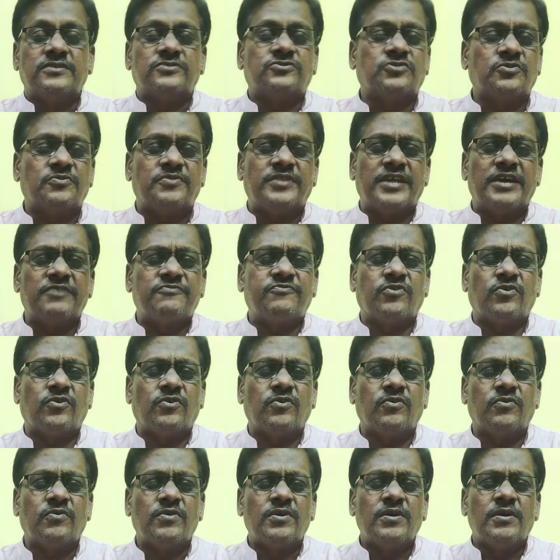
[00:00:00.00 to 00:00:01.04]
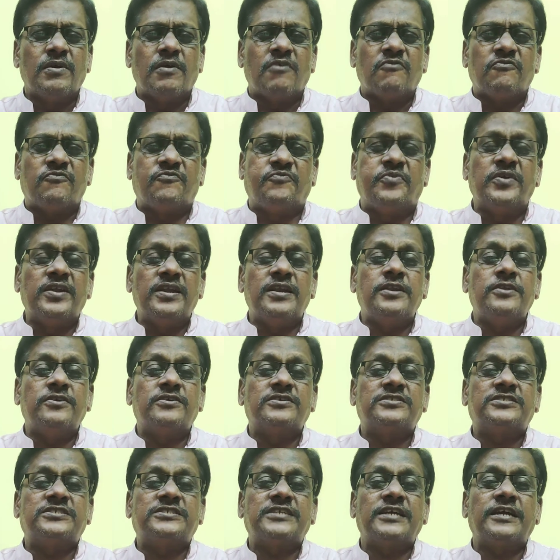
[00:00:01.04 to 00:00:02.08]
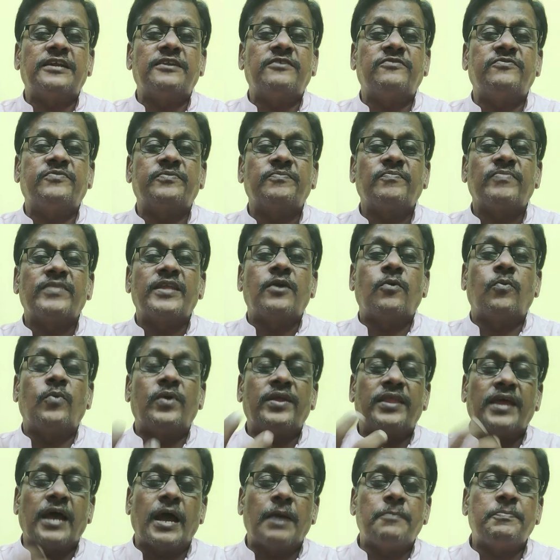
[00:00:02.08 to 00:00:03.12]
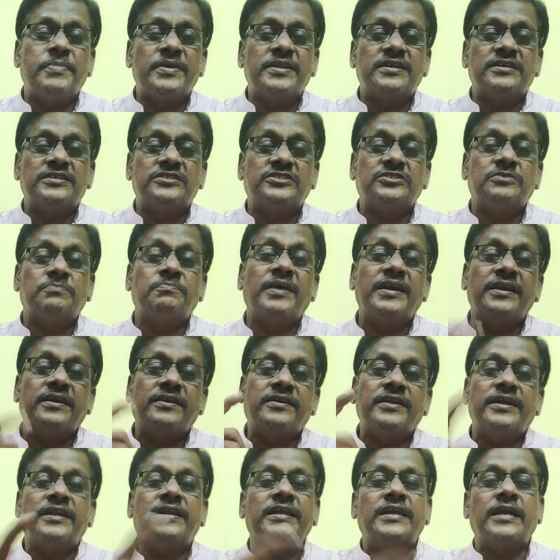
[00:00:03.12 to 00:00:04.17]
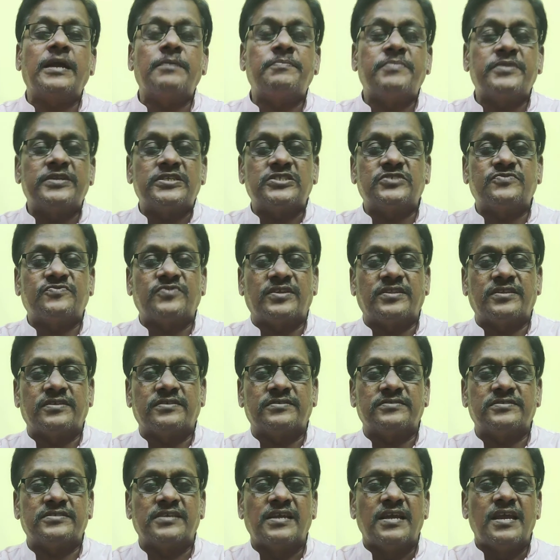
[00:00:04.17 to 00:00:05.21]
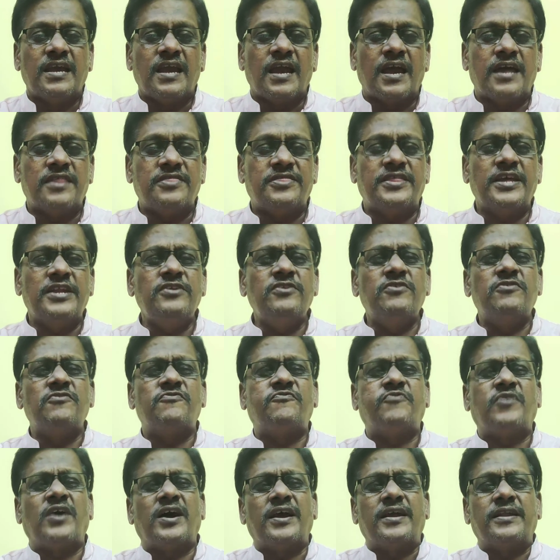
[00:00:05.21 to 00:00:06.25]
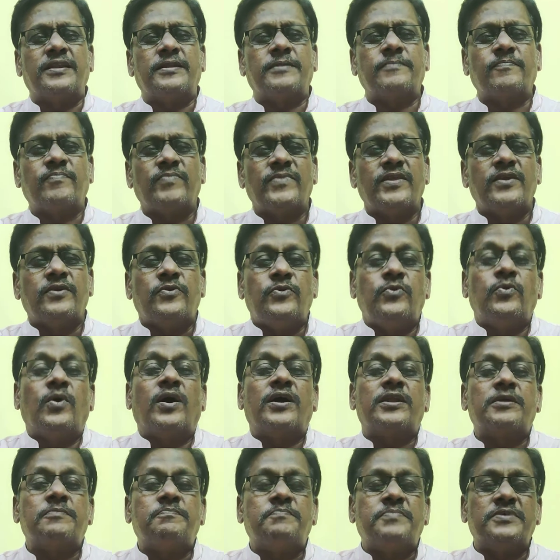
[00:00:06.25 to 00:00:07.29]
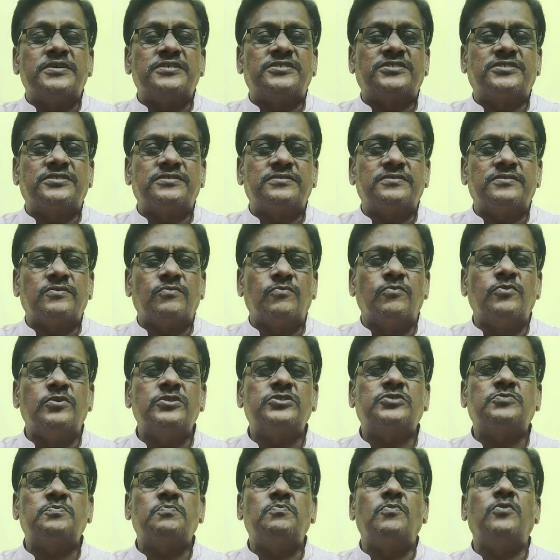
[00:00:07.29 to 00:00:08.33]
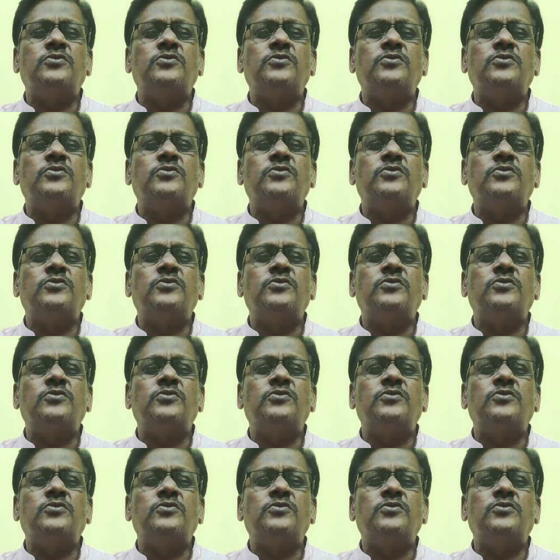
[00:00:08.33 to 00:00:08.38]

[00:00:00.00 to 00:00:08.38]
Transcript: So therefore, fill yourself with happiness by creating happiness for others. And then you'll find you are a person who is